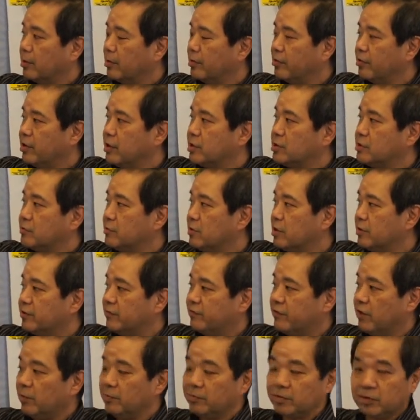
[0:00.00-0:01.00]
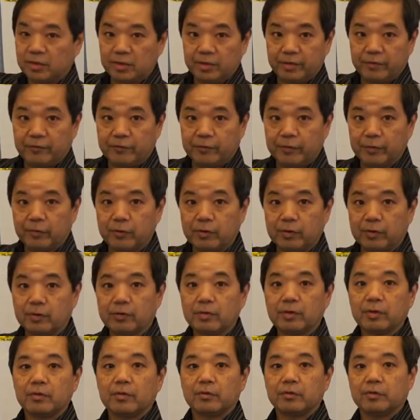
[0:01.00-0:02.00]
things around development delivery
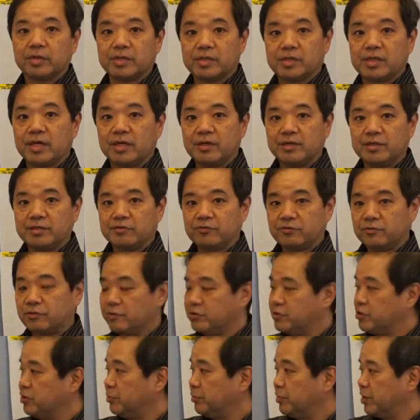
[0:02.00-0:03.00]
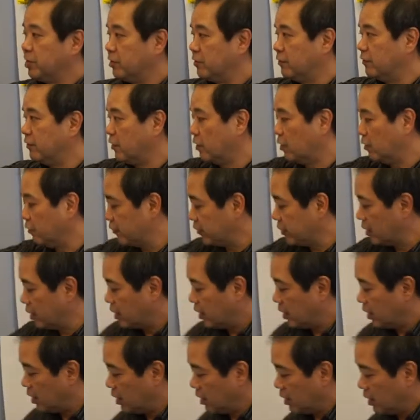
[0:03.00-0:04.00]
where design has traditionally been involved,
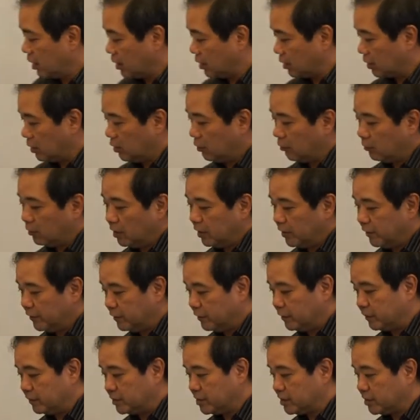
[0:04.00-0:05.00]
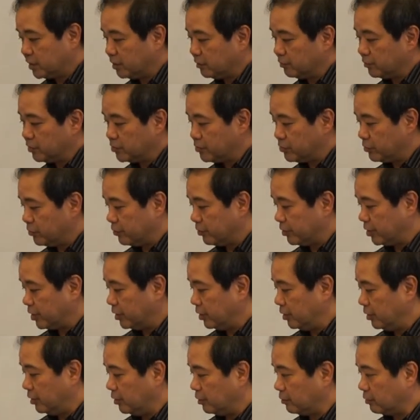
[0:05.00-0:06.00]
and lower levels of
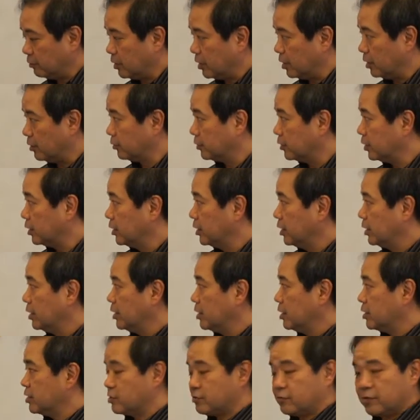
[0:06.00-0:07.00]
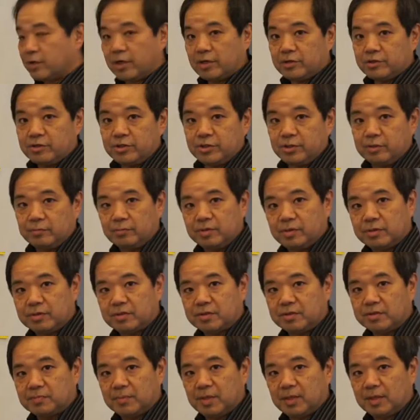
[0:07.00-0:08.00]
maturity around strategy and
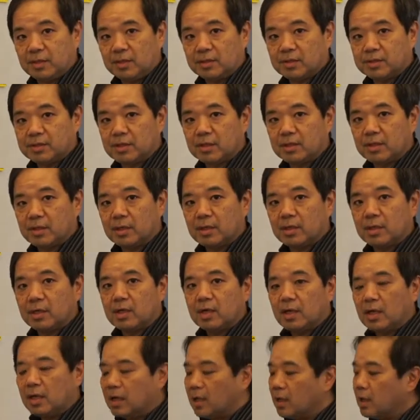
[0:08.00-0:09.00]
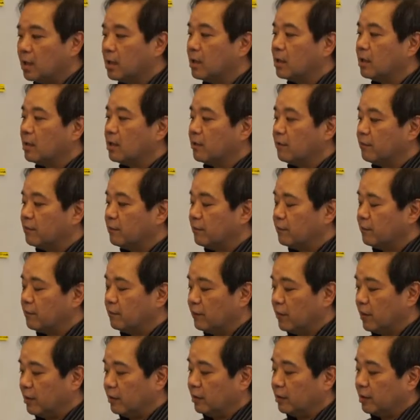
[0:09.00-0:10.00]
business models.
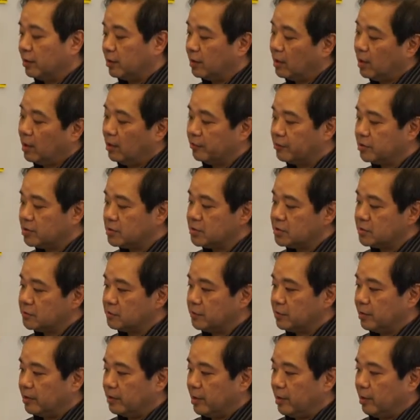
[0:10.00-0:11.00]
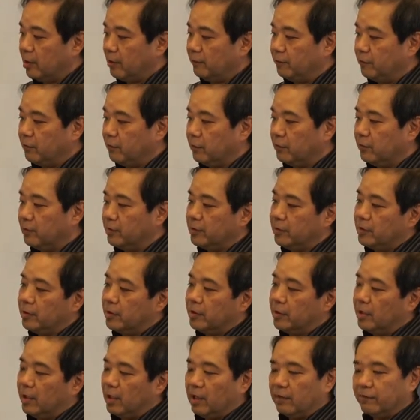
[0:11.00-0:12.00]
Finally, how this is really helpful
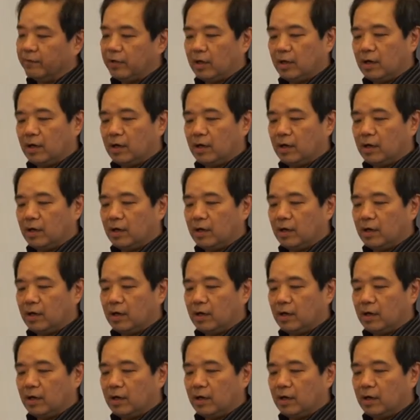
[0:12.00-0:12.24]
in having